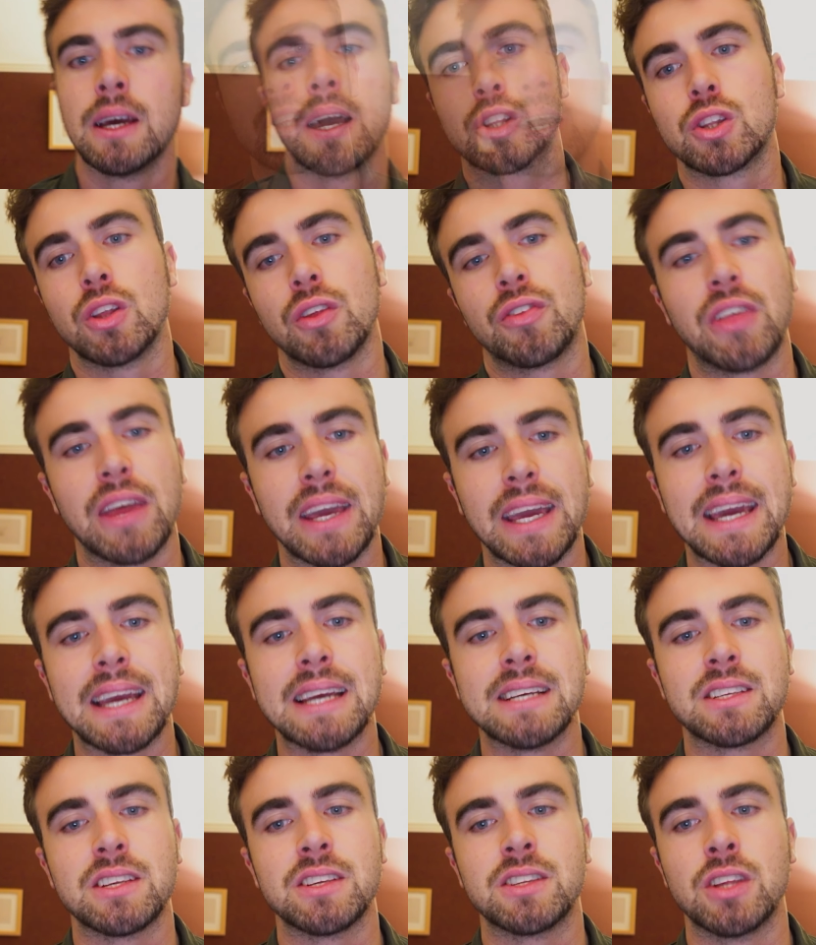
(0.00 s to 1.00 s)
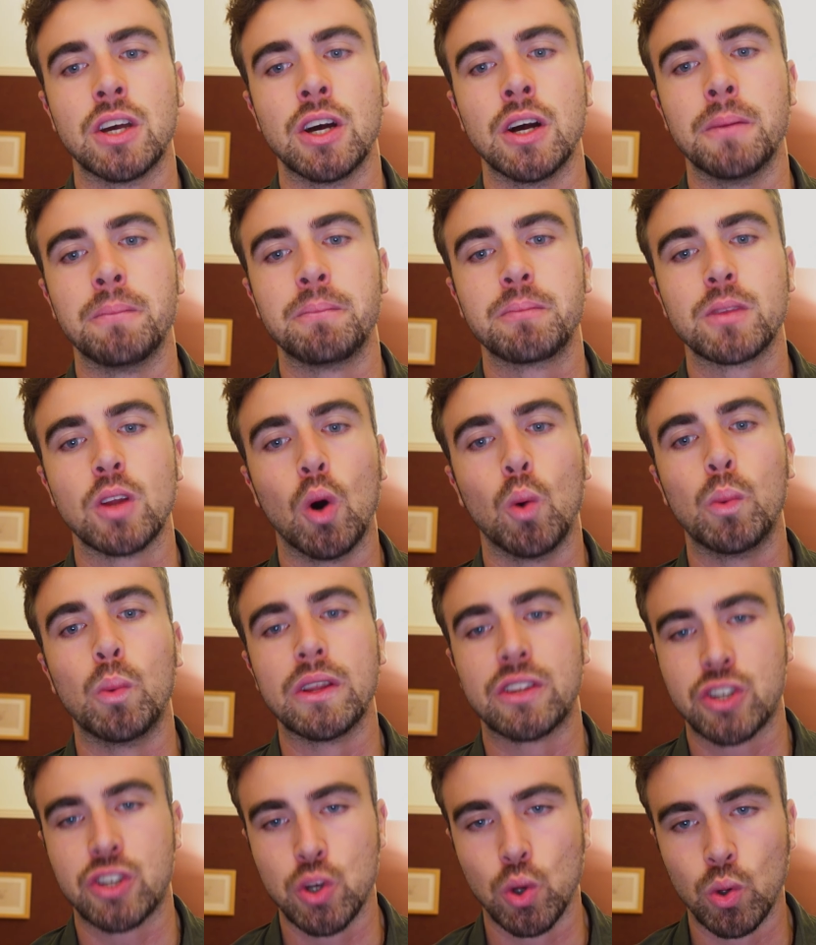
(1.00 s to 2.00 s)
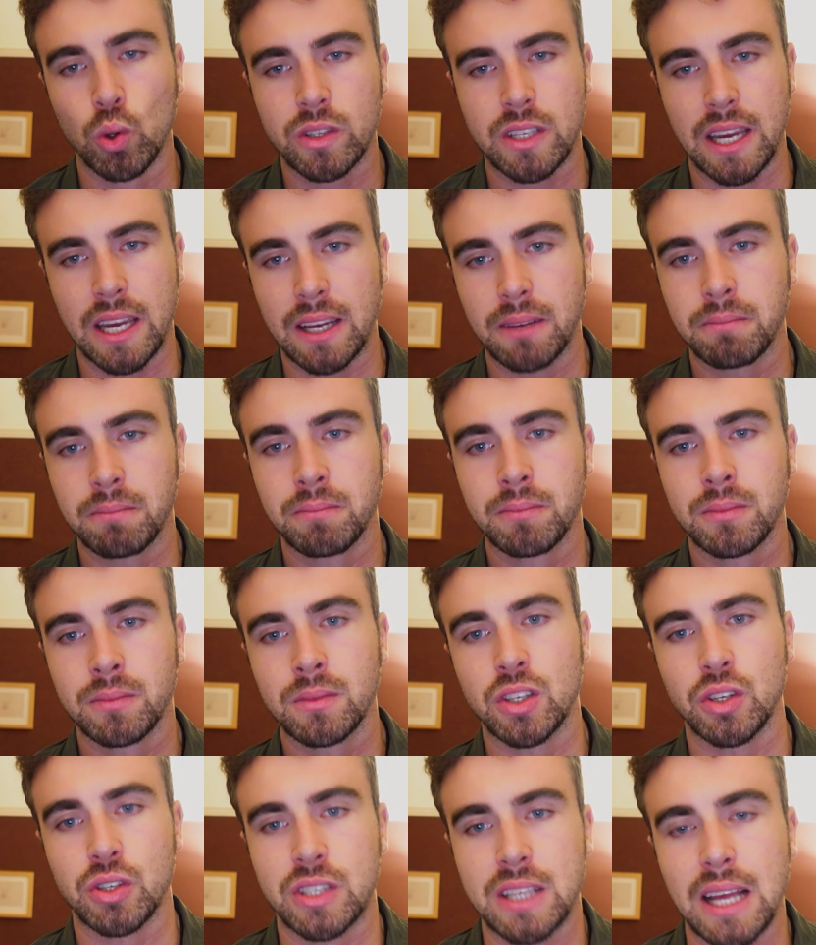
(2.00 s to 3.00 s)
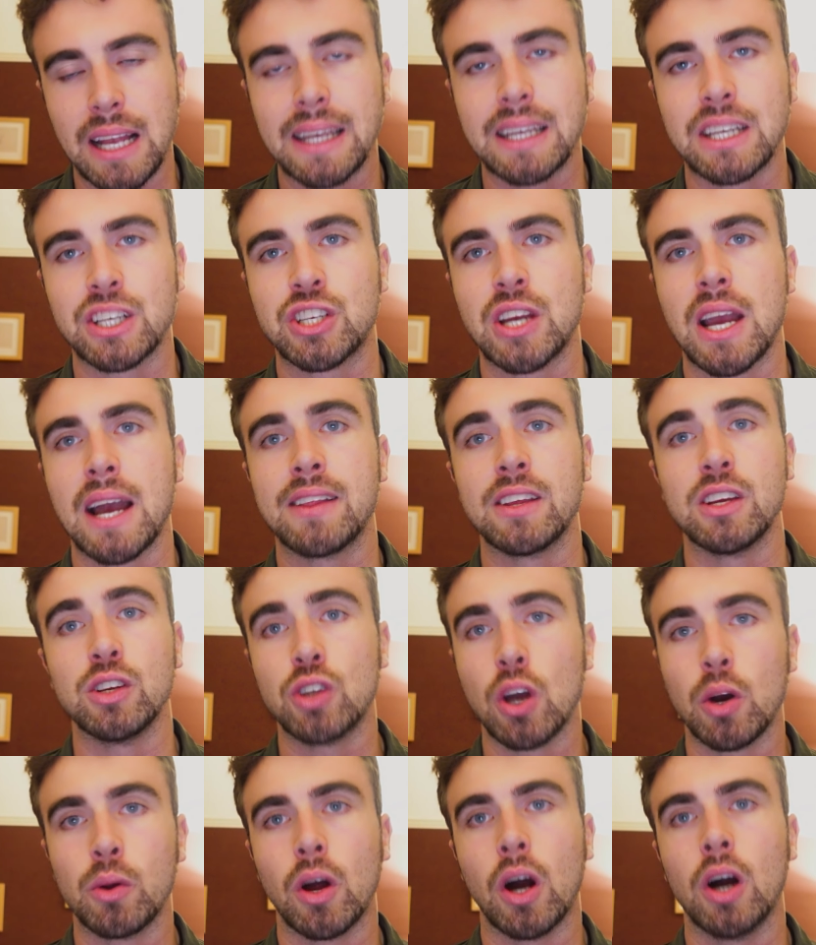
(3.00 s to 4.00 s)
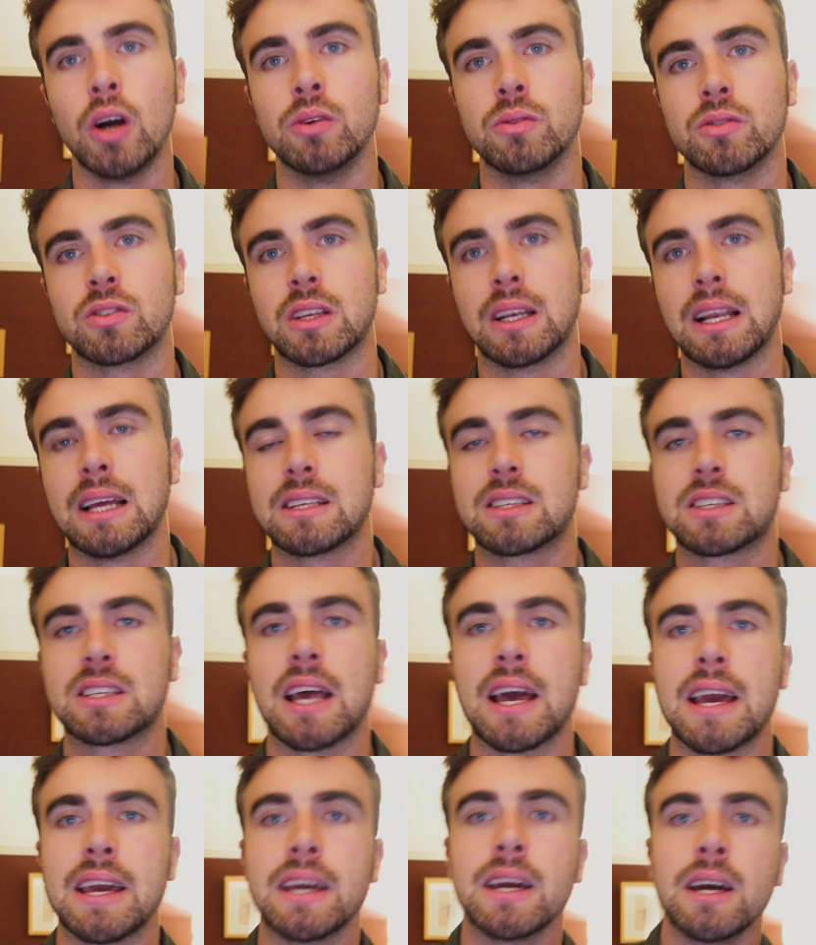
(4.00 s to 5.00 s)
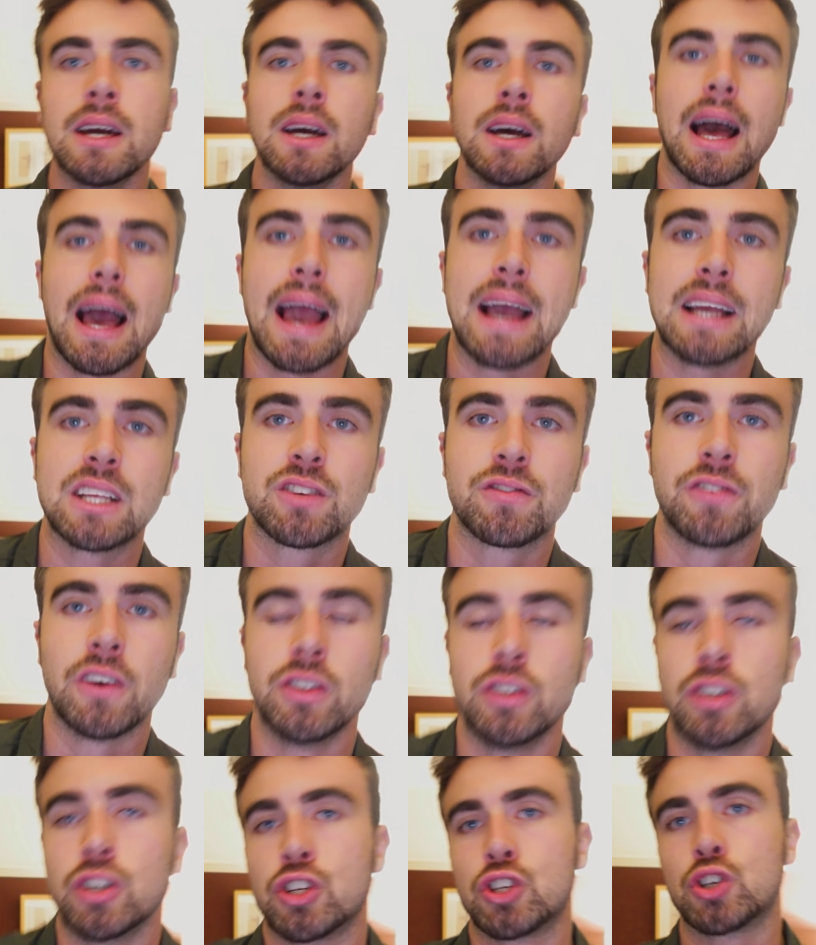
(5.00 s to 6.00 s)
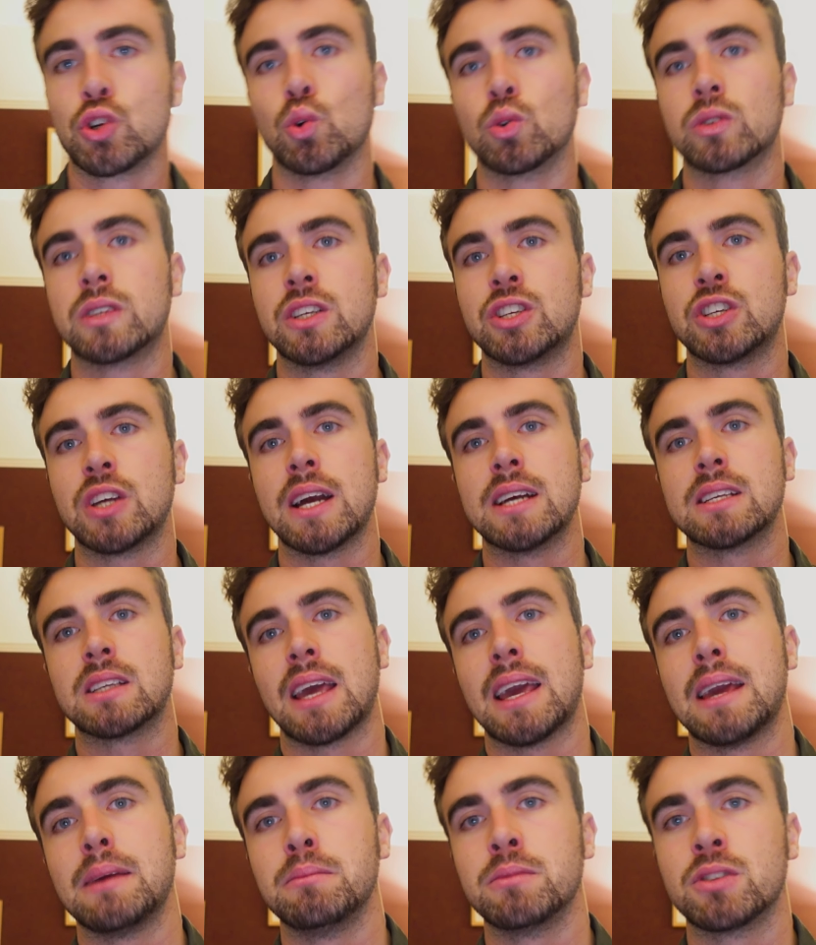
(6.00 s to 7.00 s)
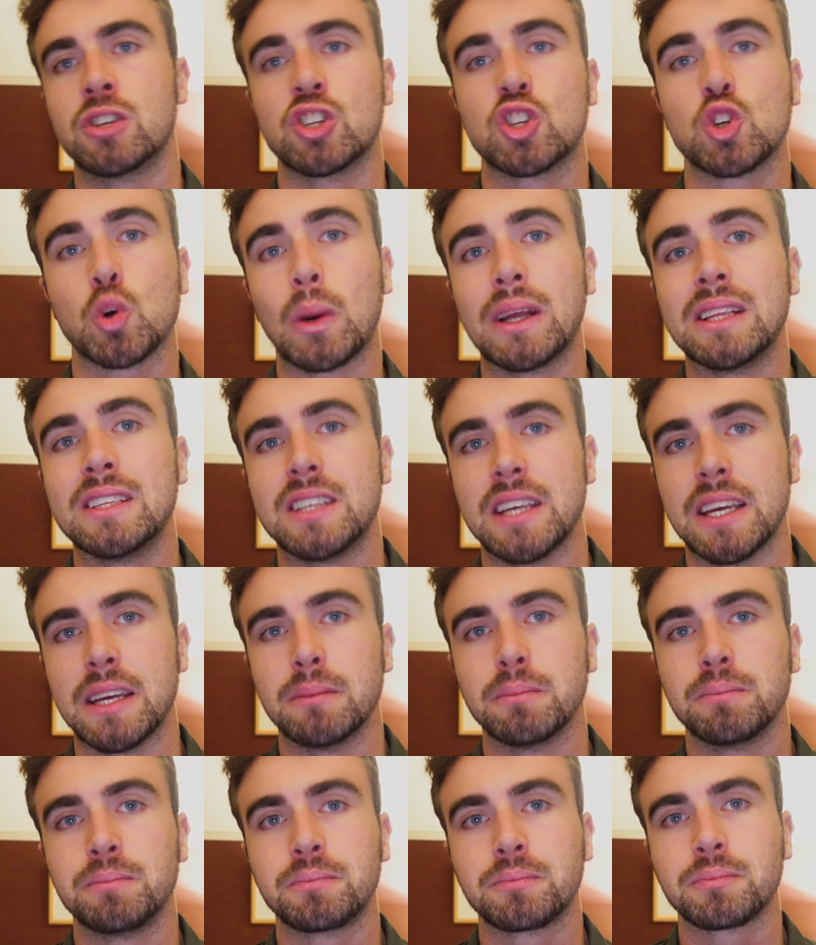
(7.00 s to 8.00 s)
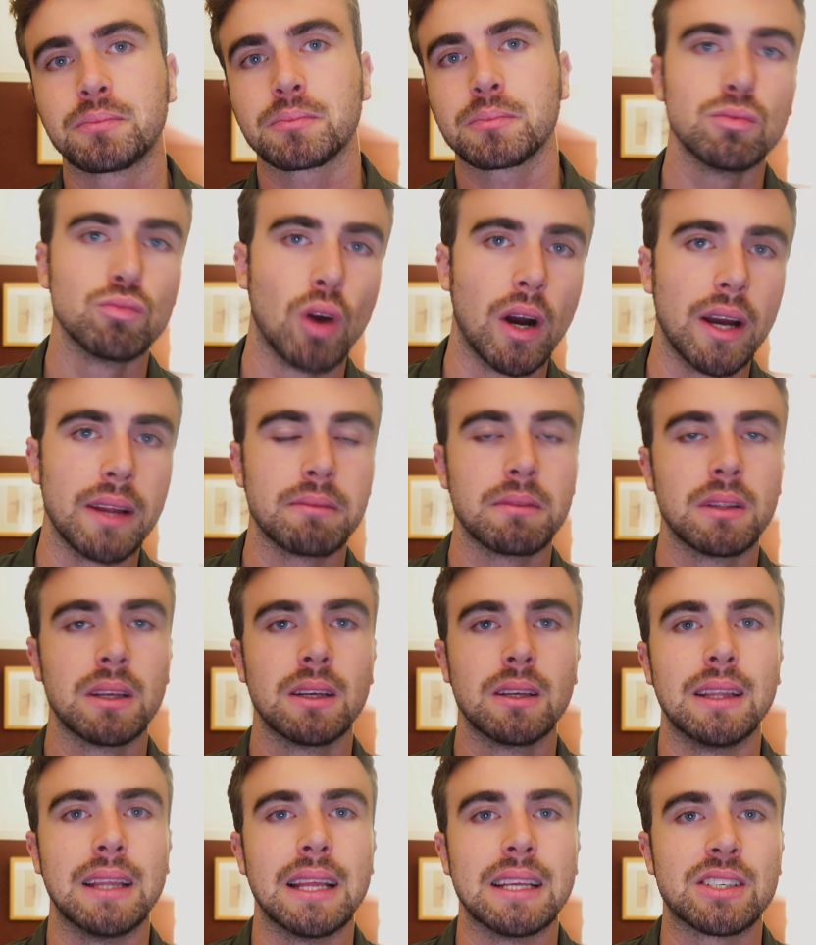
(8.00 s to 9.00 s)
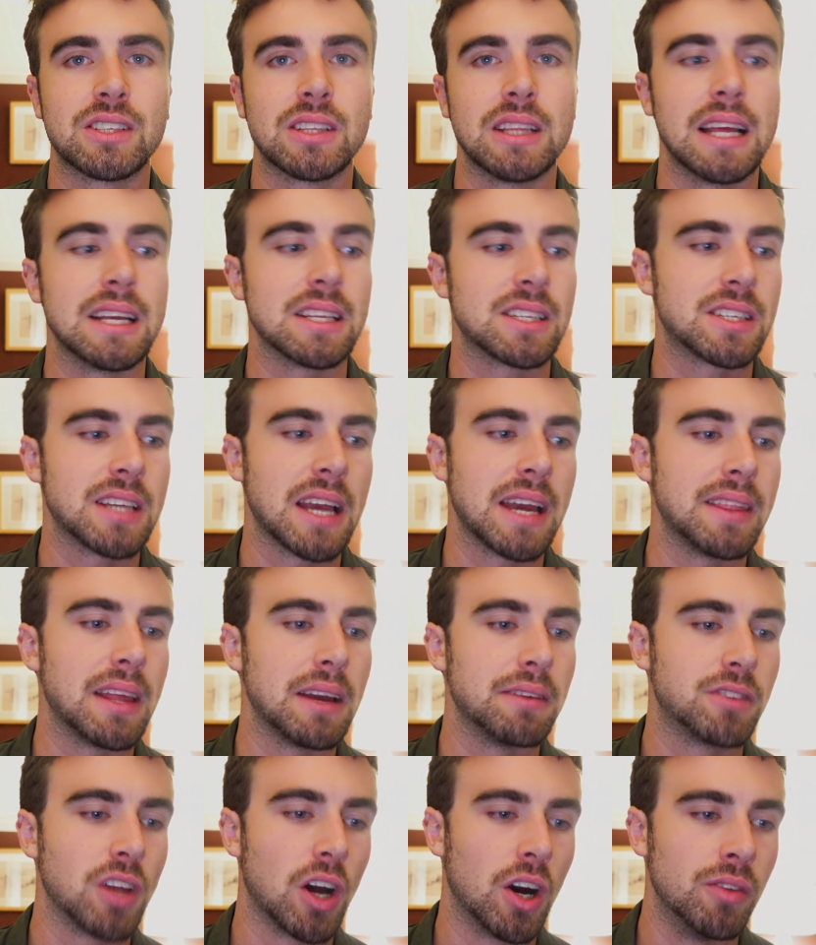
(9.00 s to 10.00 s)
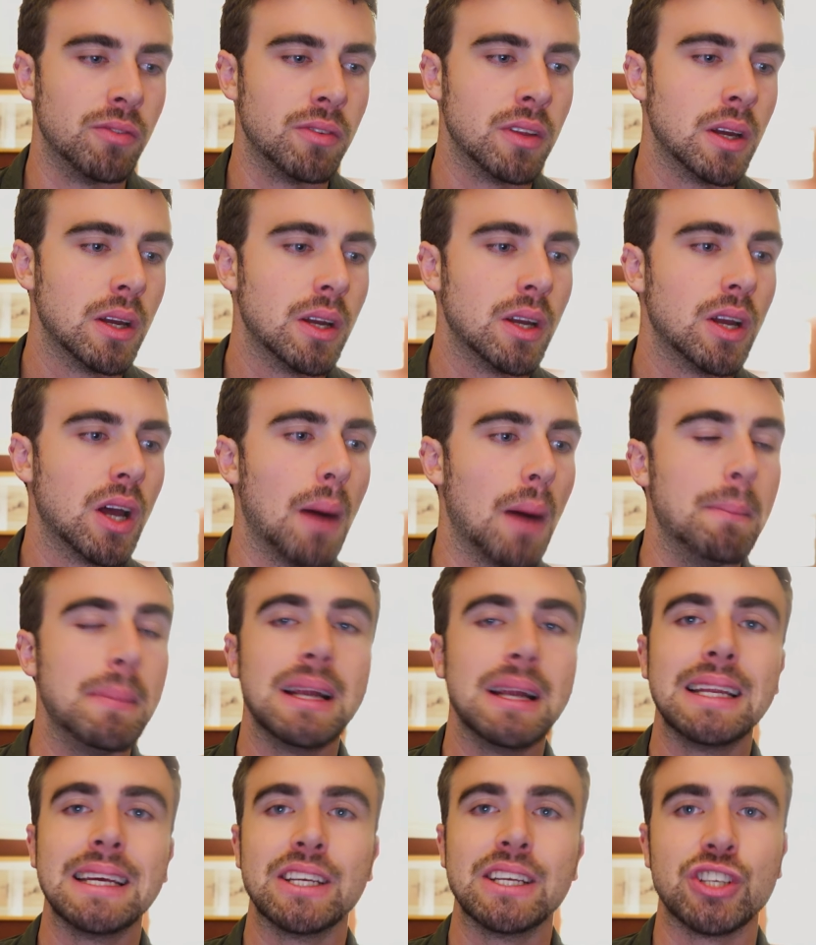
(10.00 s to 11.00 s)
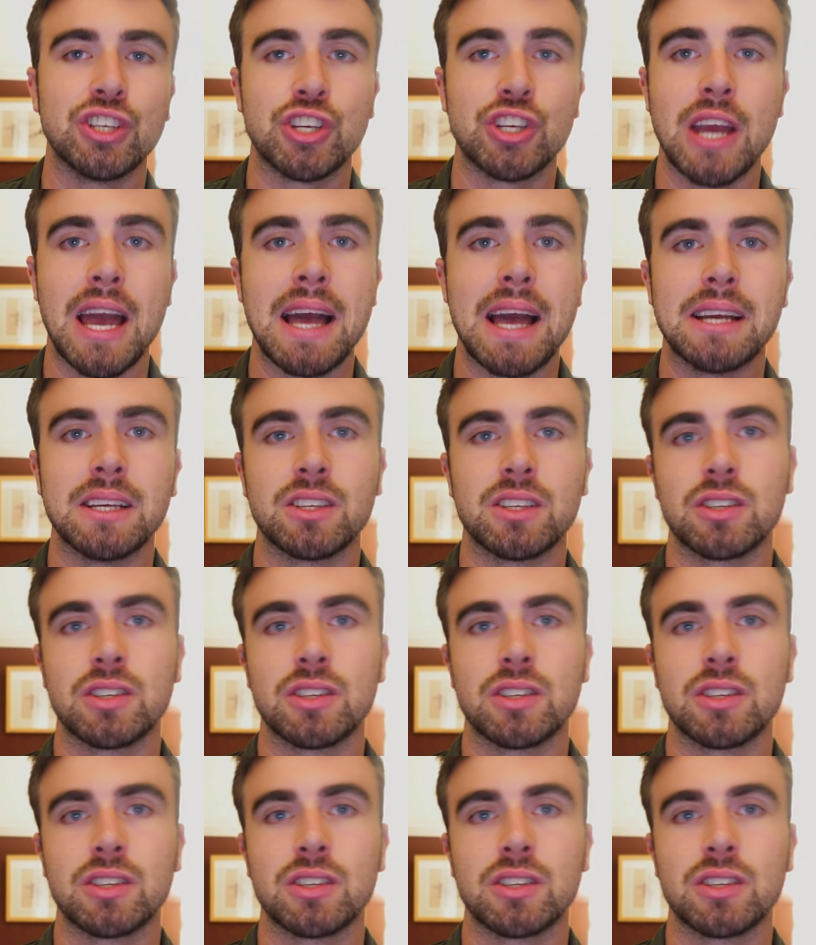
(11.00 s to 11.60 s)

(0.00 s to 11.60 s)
The thing is that with shorting, you're selling a share that you don't own. So let's say a hedge fund has shorted shares of HIMS at 20, right? Let's say they've done 1 million shares.